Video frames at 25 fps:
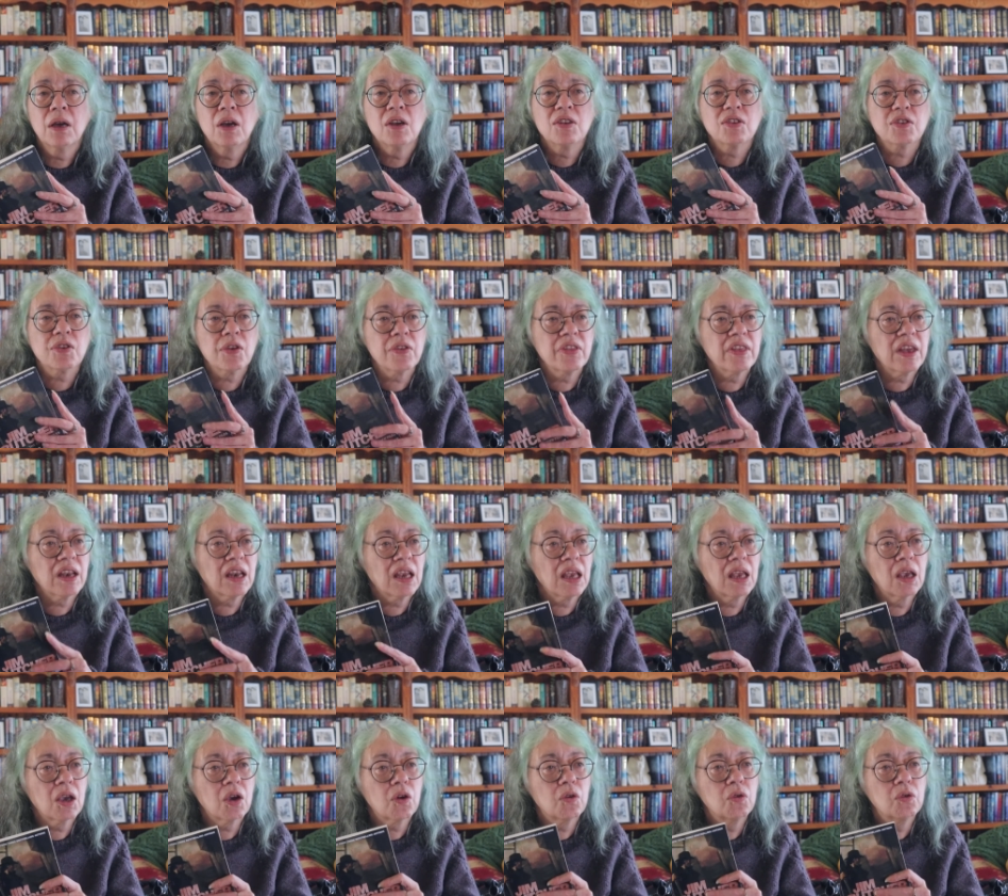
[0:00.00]
so that
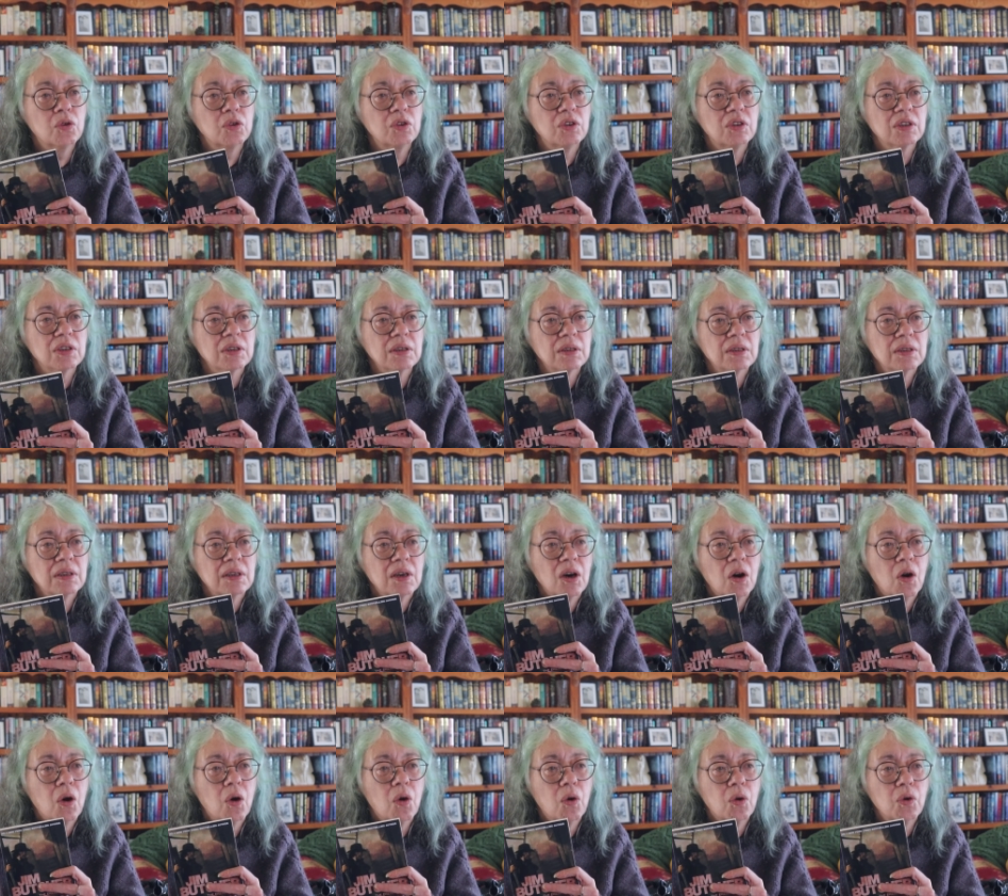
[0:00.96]
he could
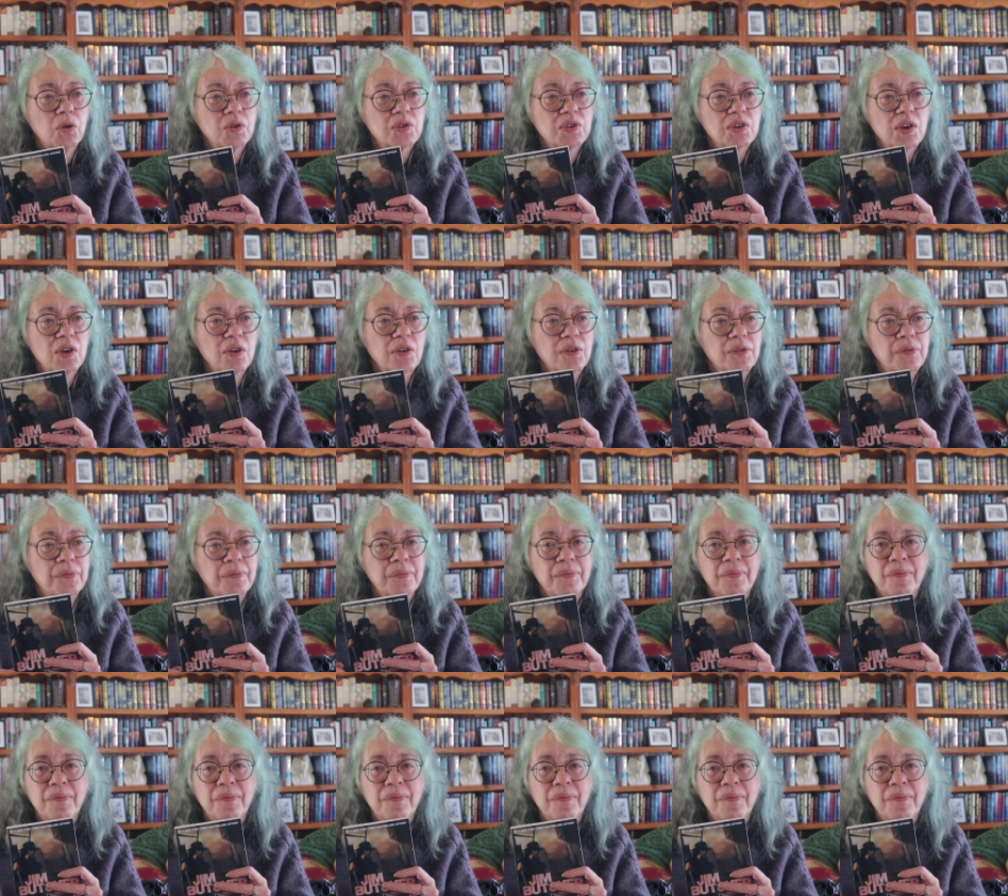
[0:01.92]
also